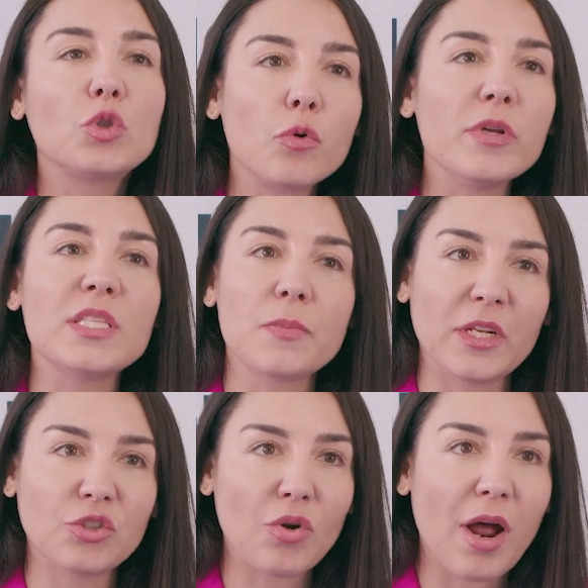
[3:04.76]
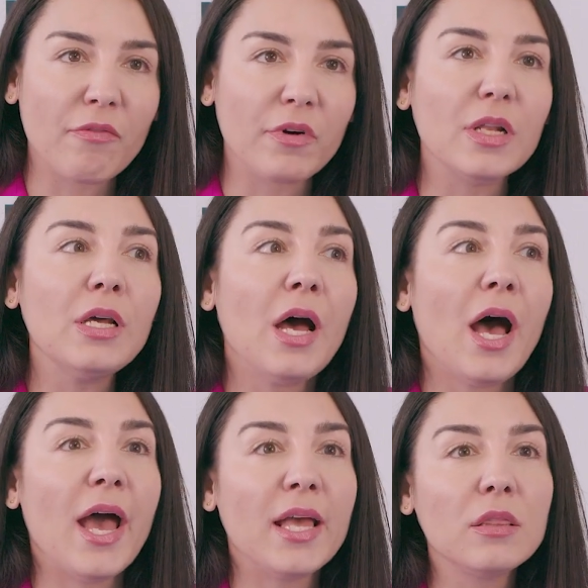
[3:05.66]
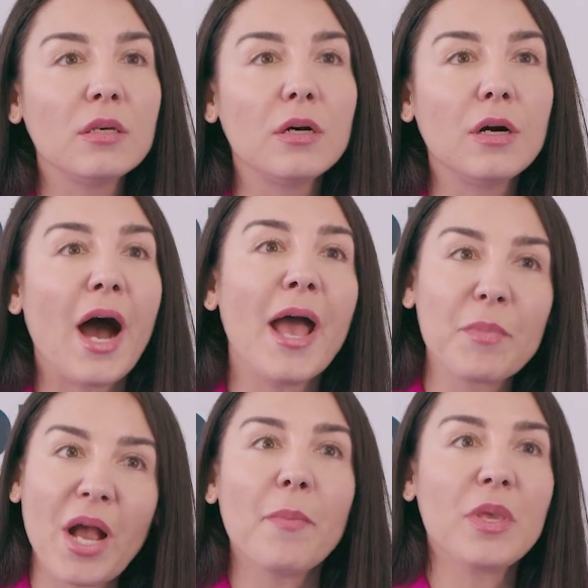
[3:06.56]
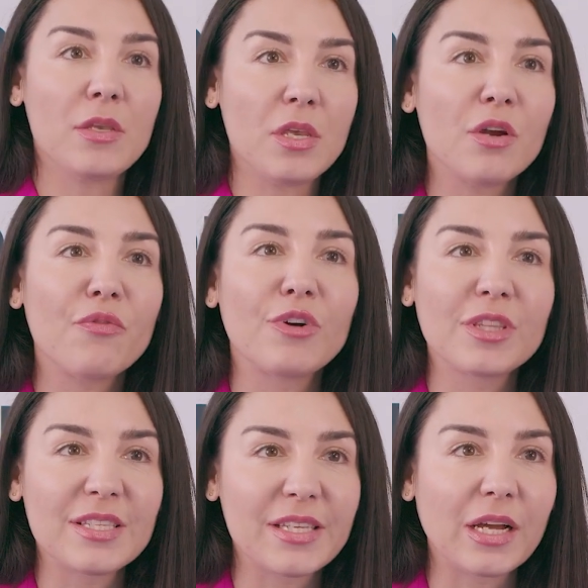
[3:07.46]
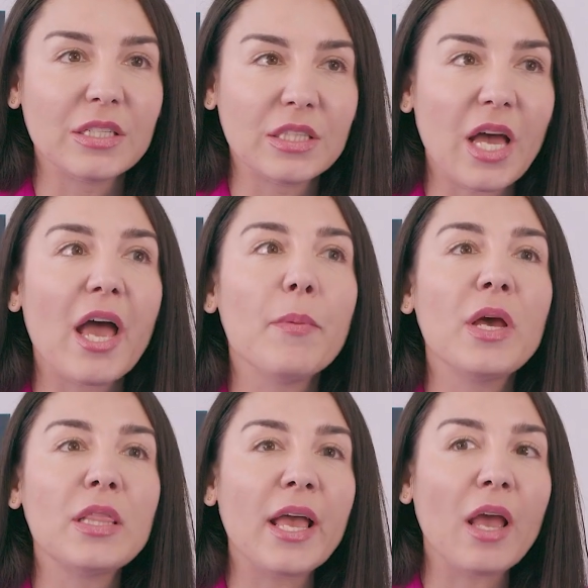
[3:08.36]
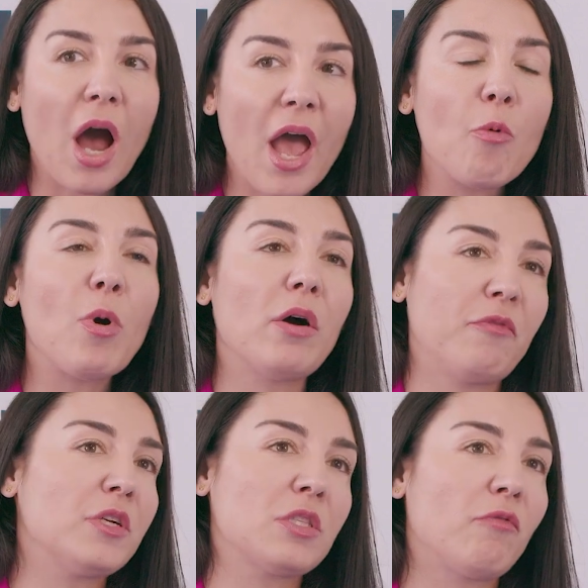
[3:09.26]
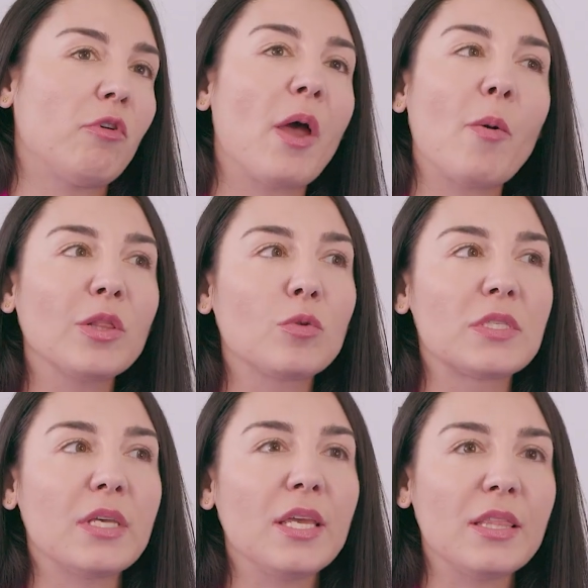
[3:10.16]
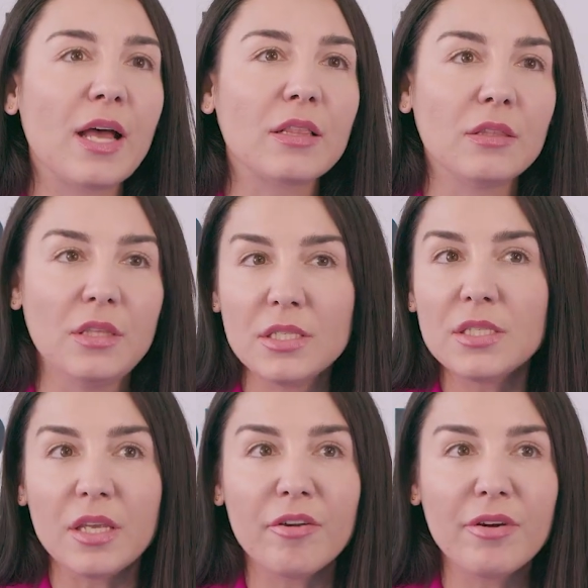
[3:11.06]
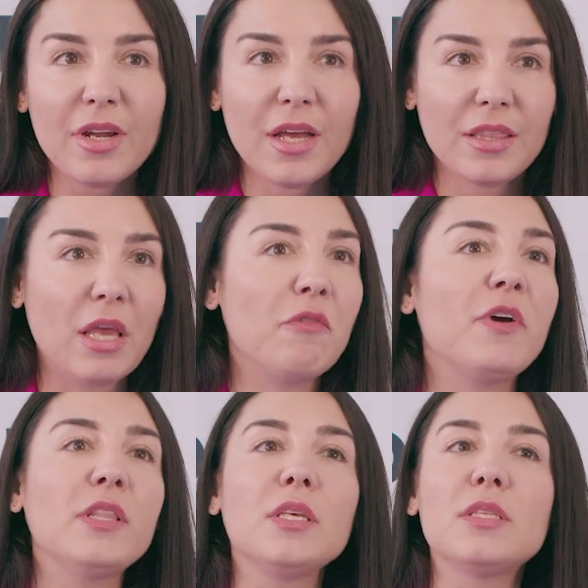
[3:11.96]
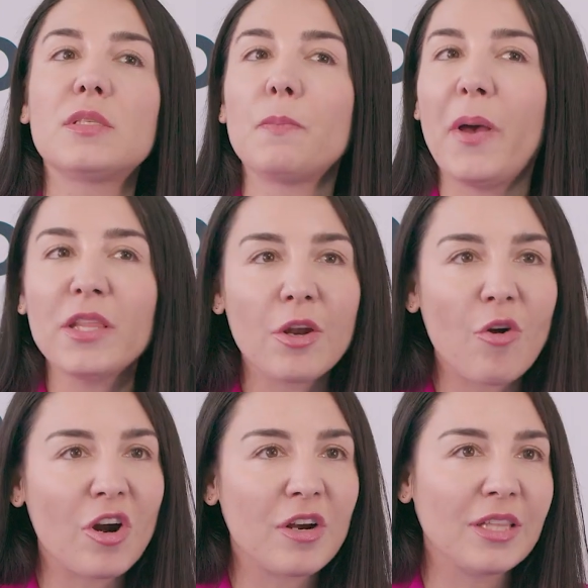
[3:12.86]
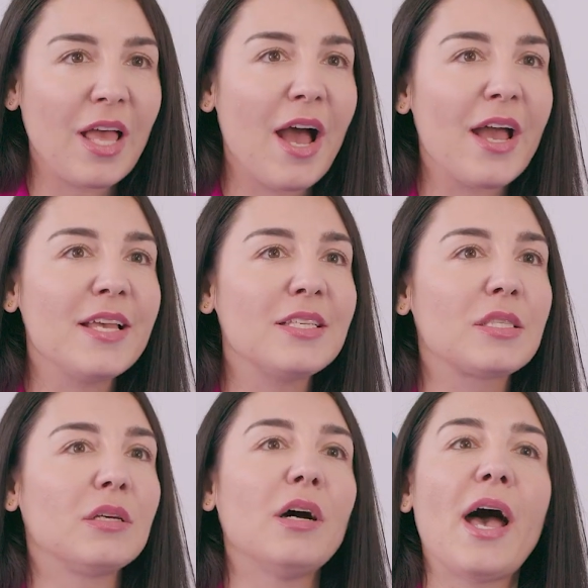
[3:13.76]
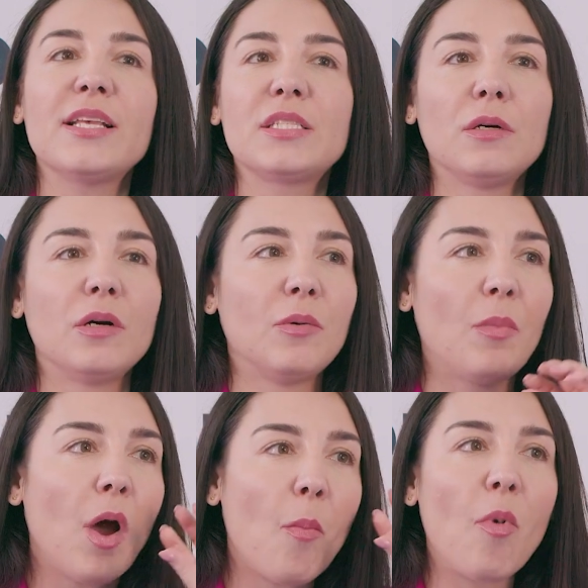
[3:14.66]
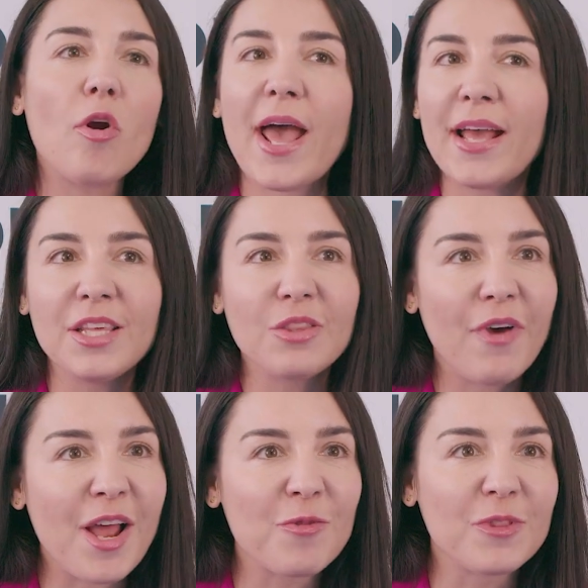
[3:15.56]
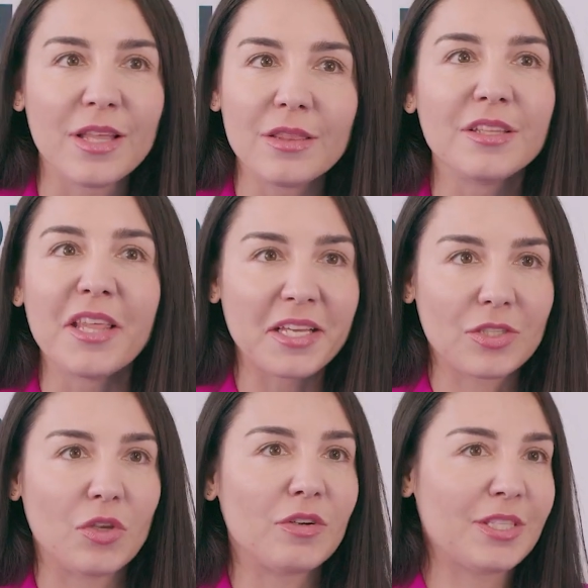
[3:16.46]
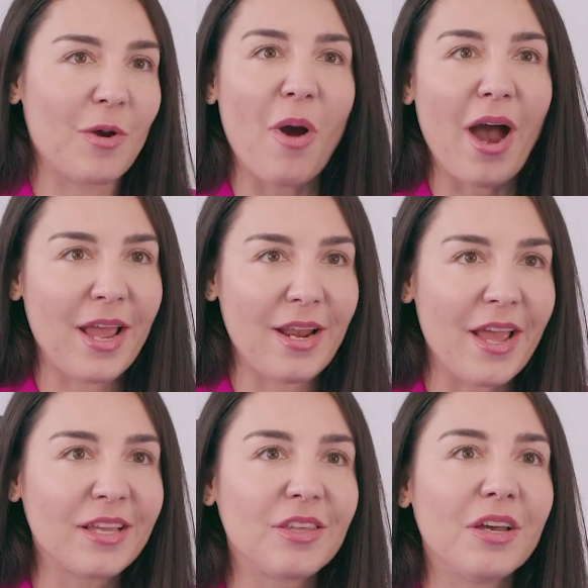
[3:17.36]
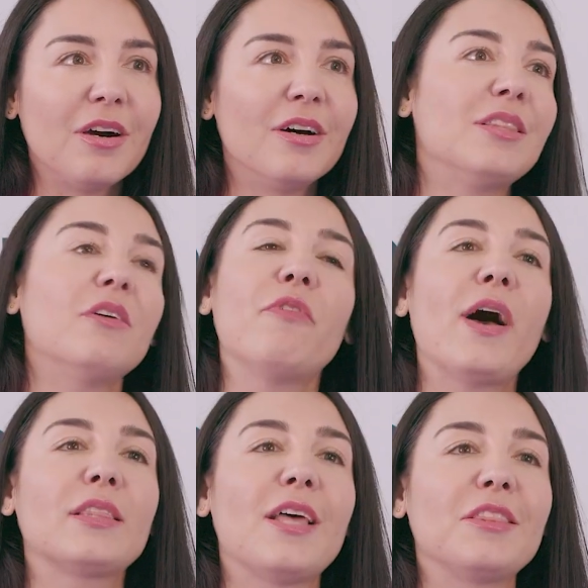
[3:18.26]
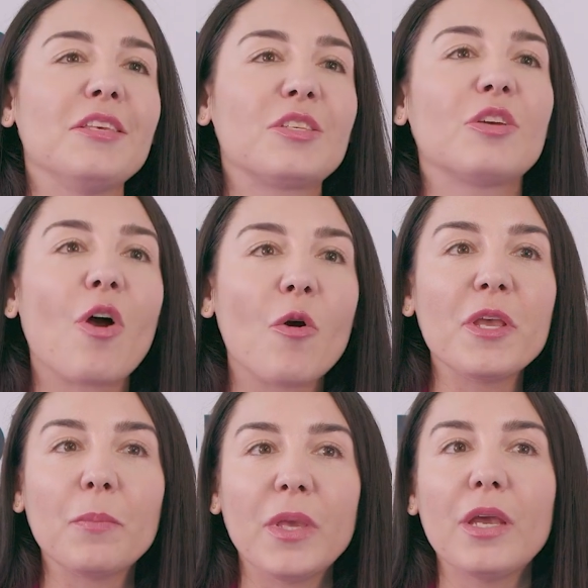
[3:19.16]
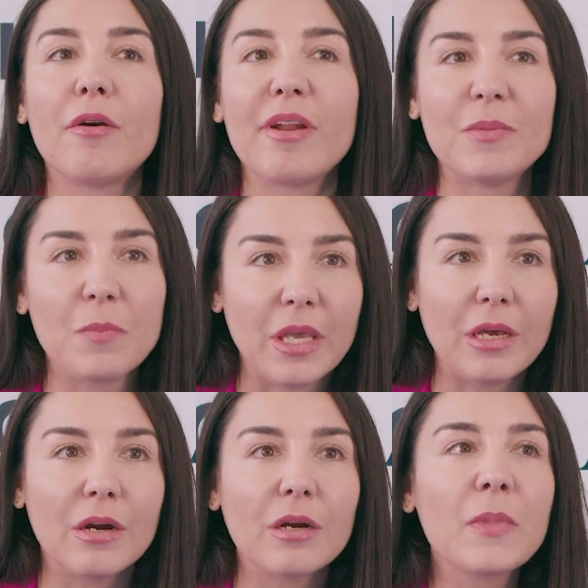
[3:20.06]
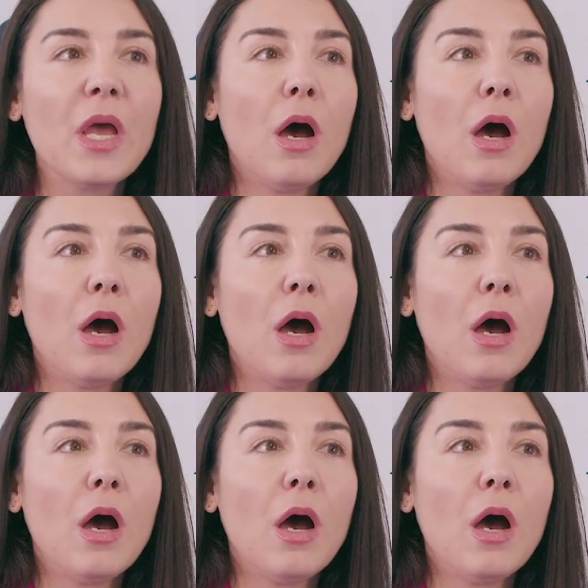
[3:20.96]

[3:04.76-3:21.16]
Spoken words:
tourism and travel. And I'm coming here for the second time. And first of all, I want to say that this year, the event is better organized, has a more added value than the next year. So I like the fact that it's growing bigger and bigger.